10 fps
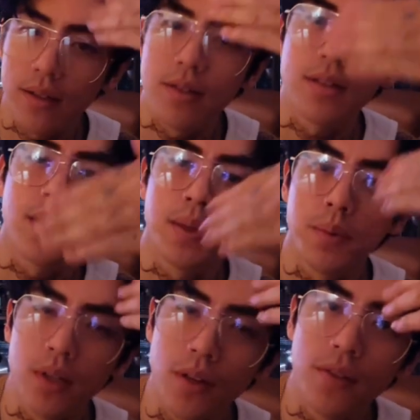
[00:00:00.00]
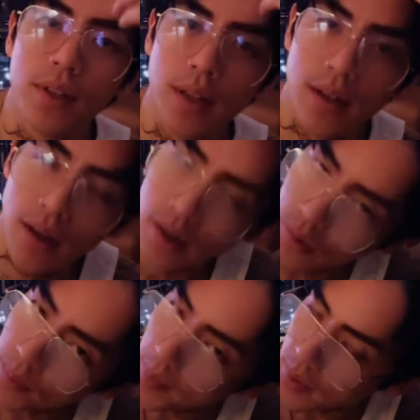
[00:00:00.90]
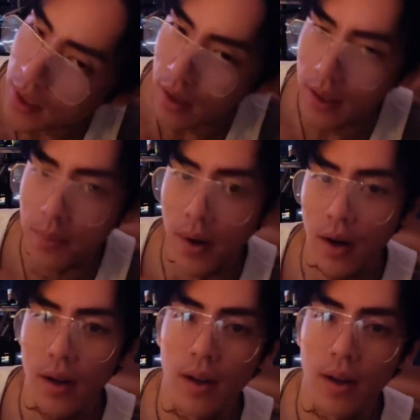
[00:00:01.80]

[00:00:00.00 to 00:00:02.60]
had to just keep shifting. And I remember telling